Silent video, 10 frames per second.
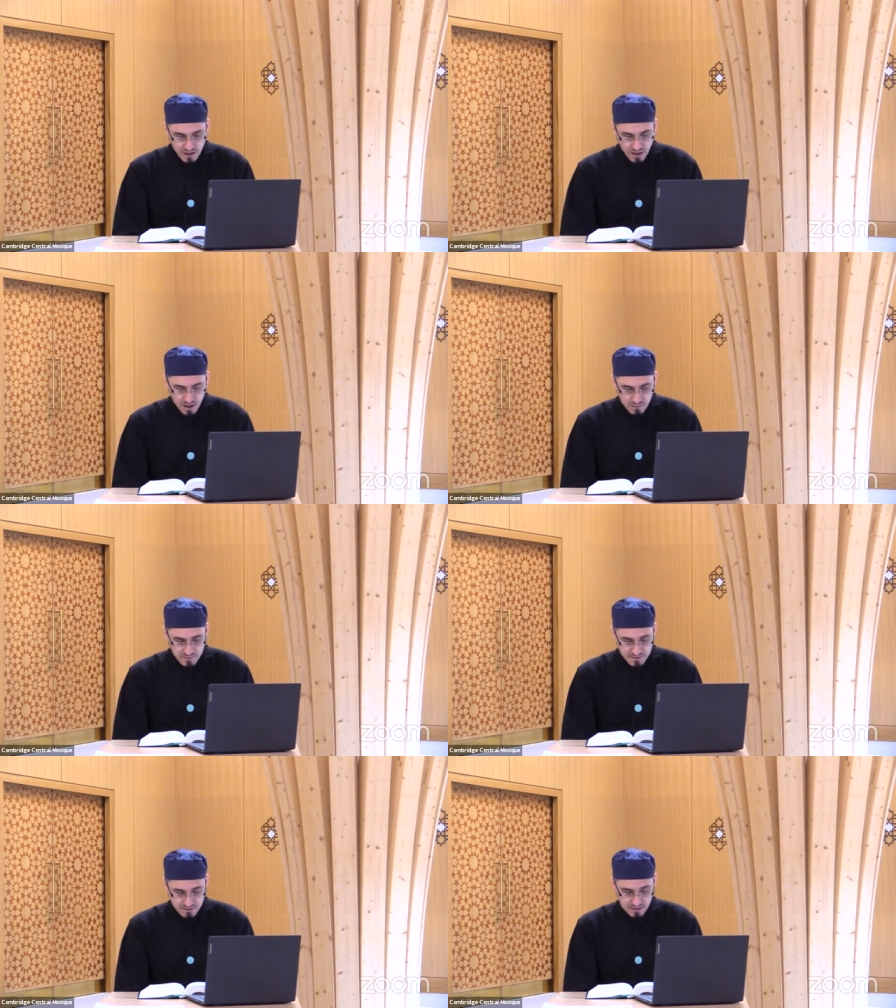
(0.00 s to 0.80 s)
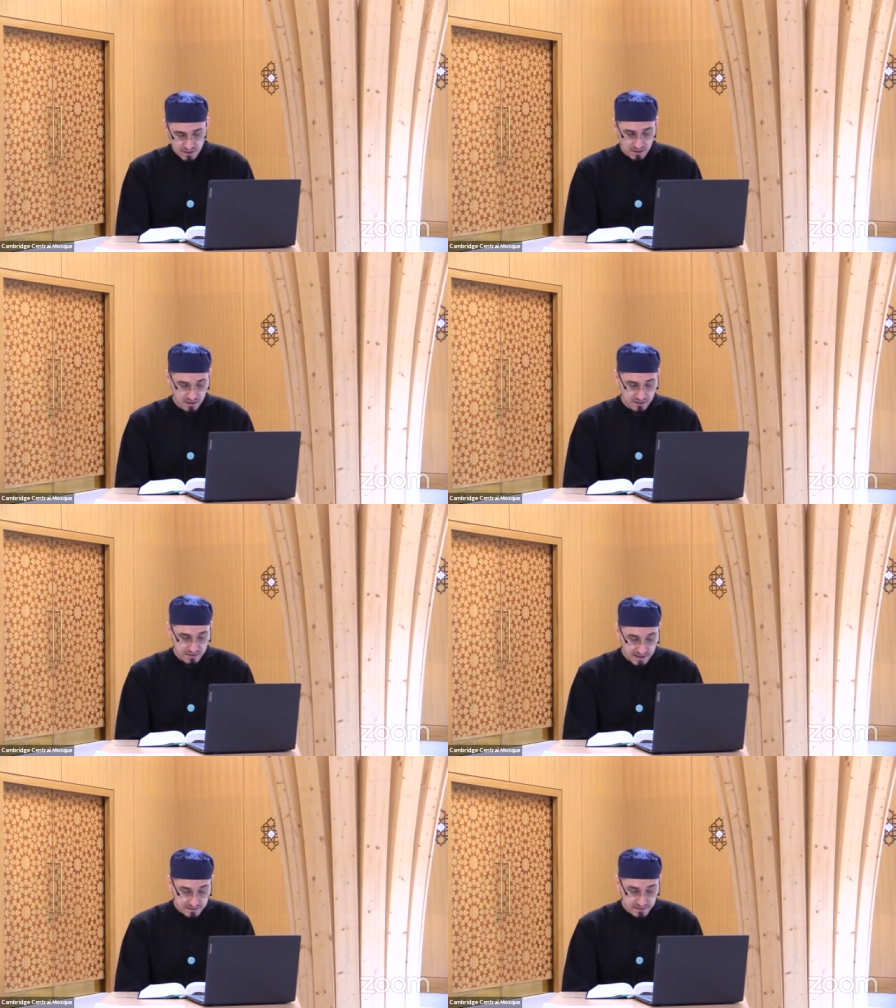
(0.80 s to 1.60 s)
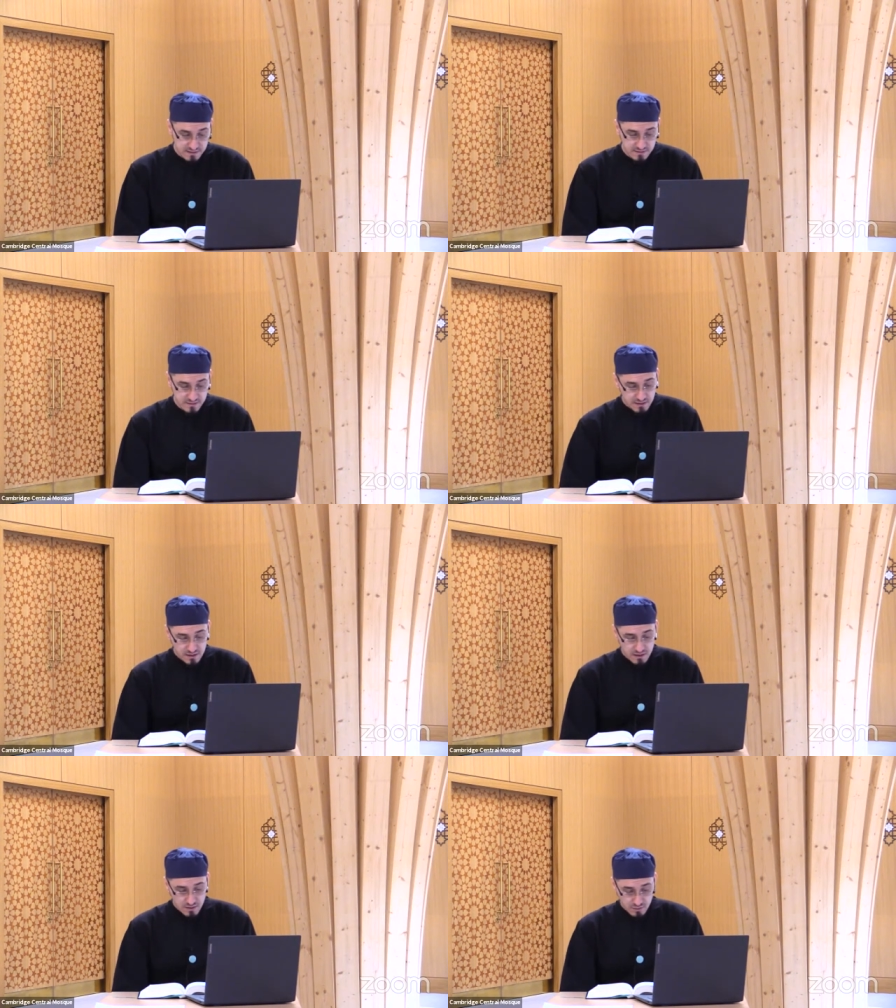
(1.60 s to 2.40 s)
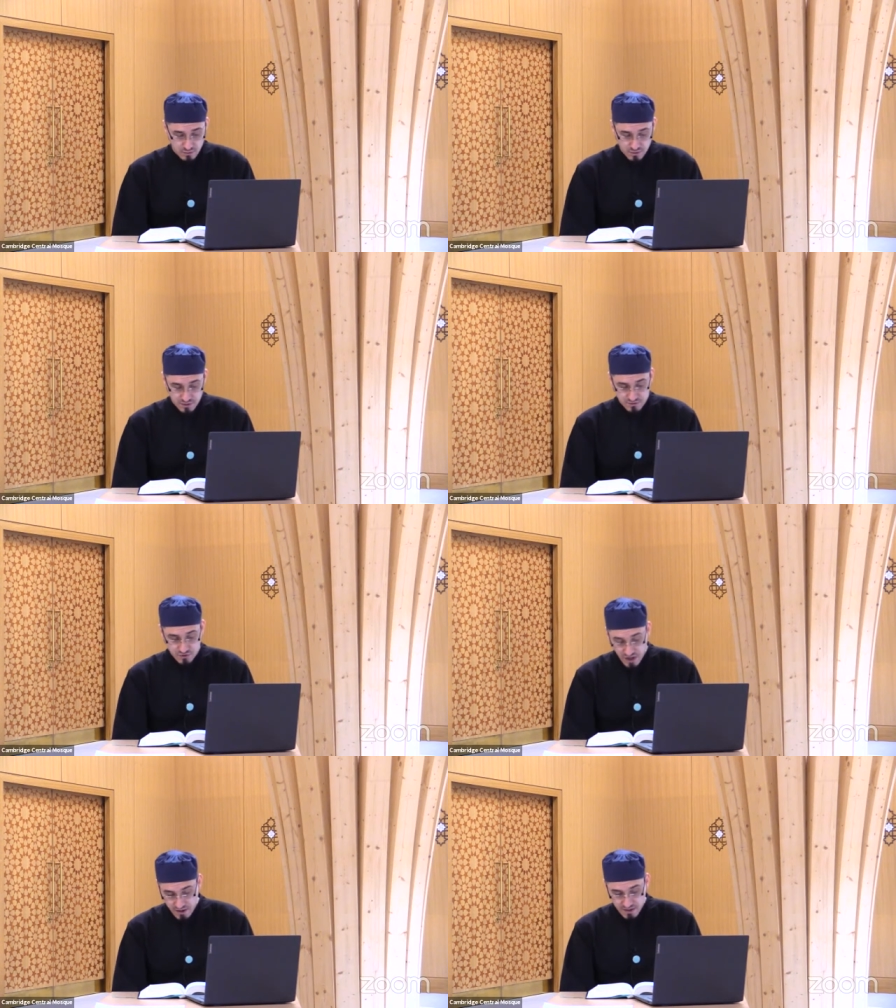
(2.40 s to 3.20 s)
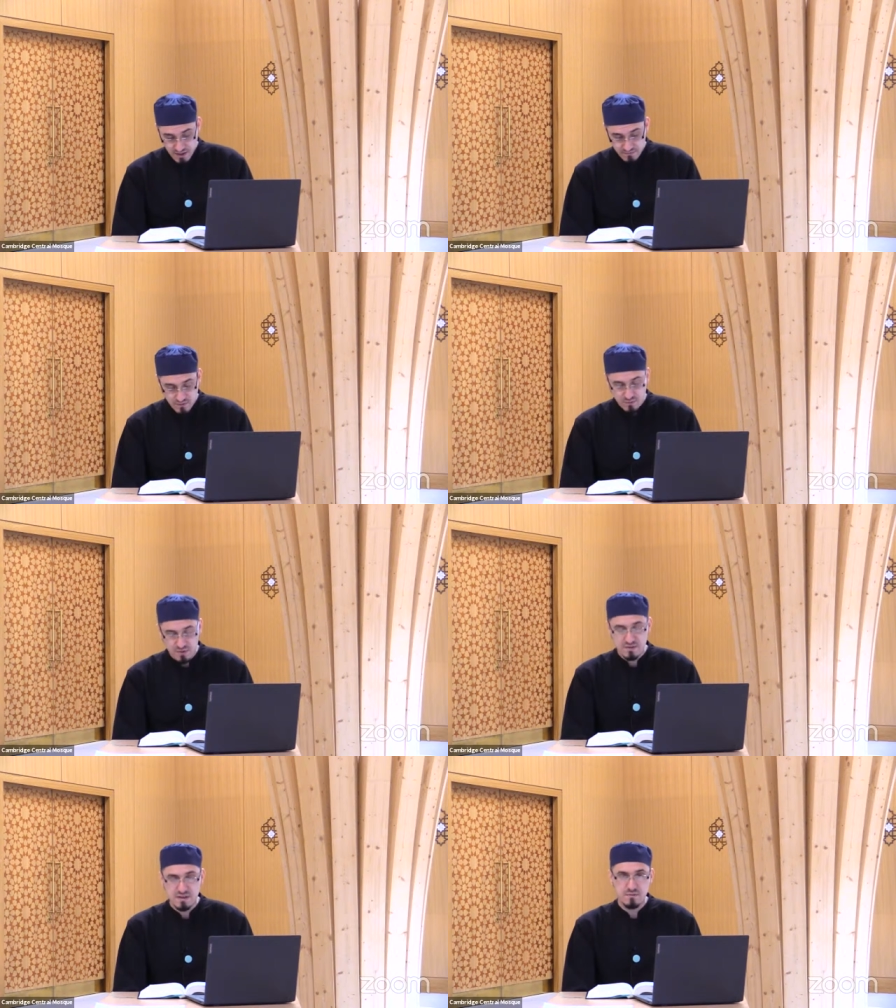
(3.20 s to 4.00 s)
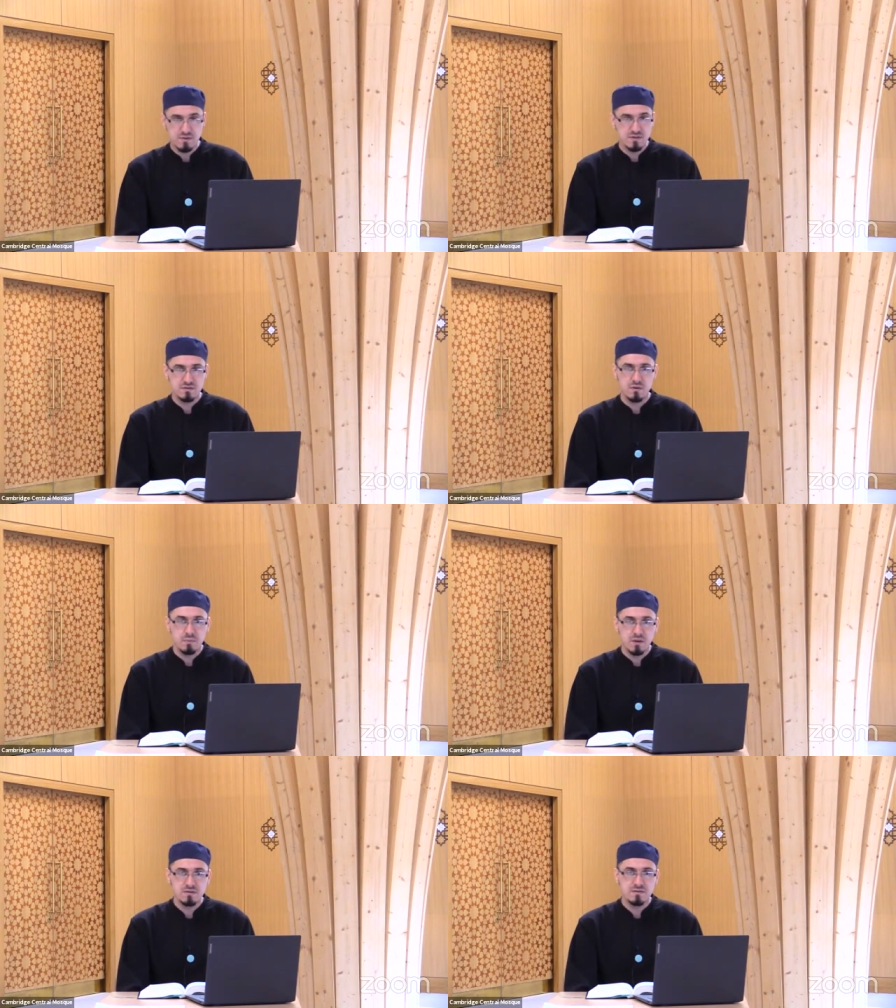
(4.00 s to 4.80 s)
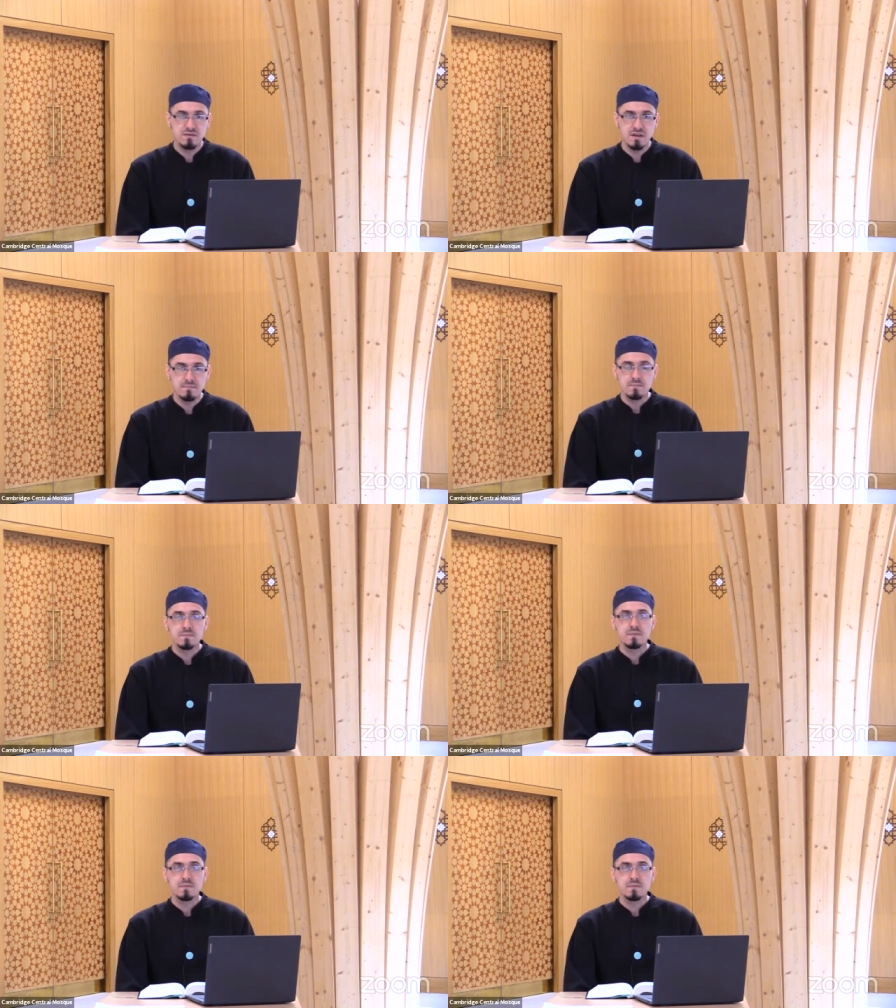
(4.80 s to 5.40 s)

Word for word: alms, uh, taxes, or charity, if you want to say, which is compulsory,